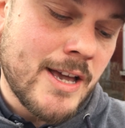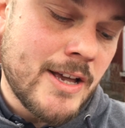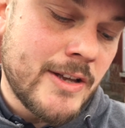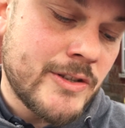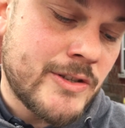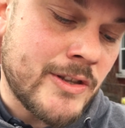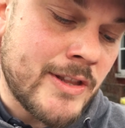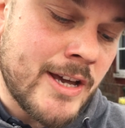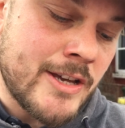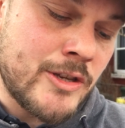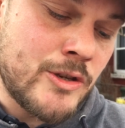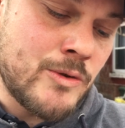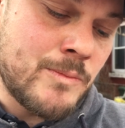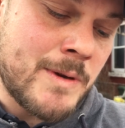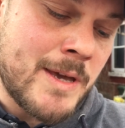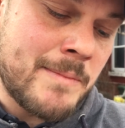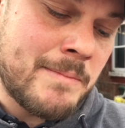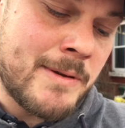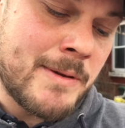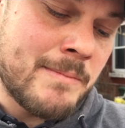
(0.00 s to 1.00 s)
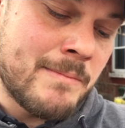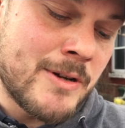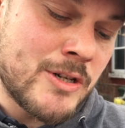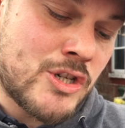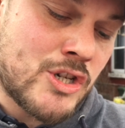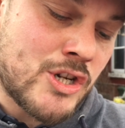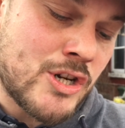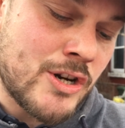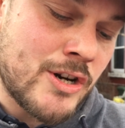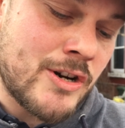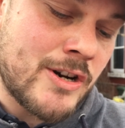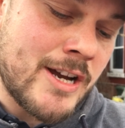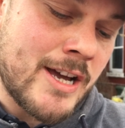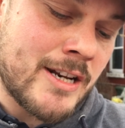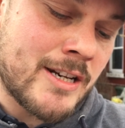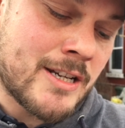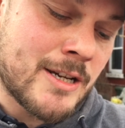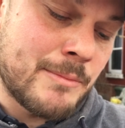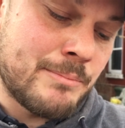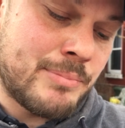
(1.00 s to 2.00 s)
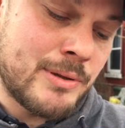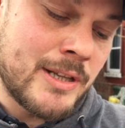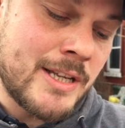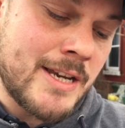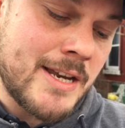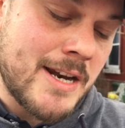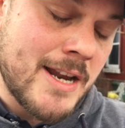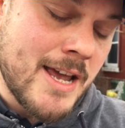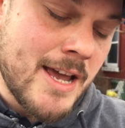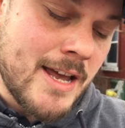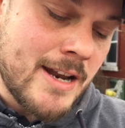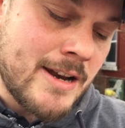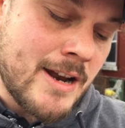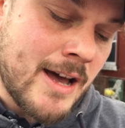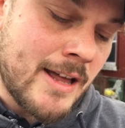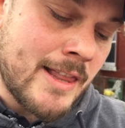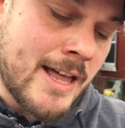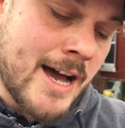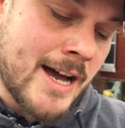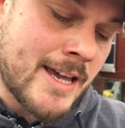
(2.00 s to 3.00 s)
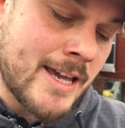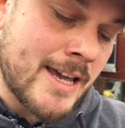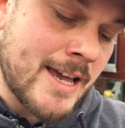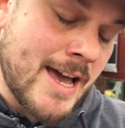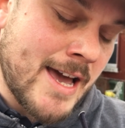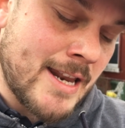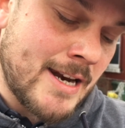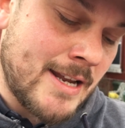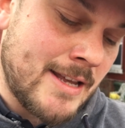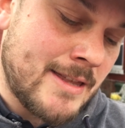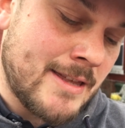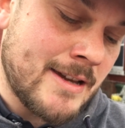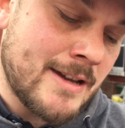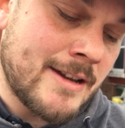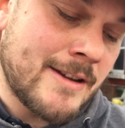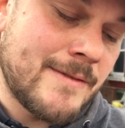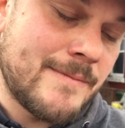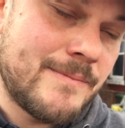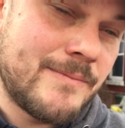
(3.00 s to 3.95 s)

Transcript: so that you may be mature and complete, not lacking anything.